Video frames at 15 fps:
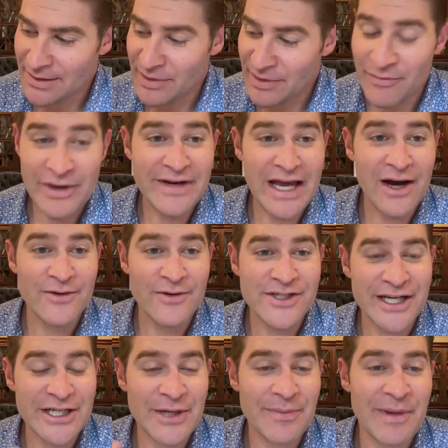we've now
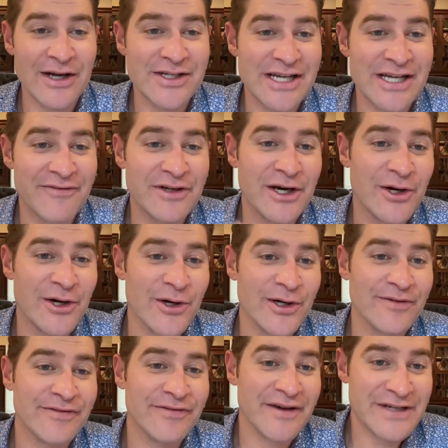sent about
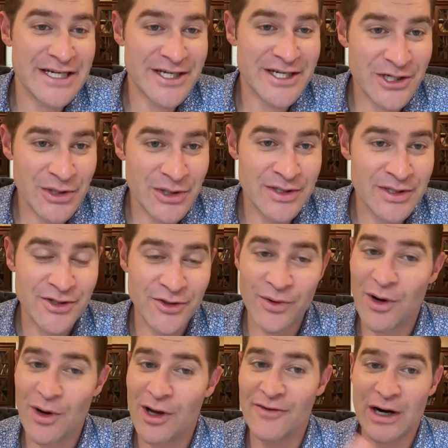750 students
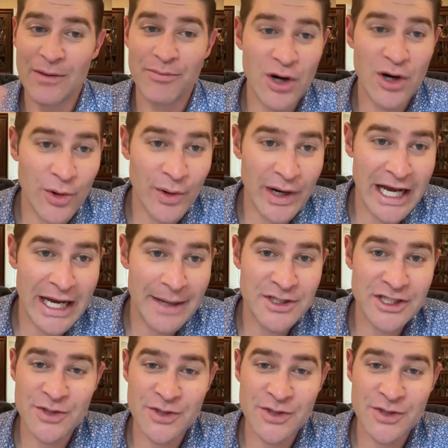through all of our programs,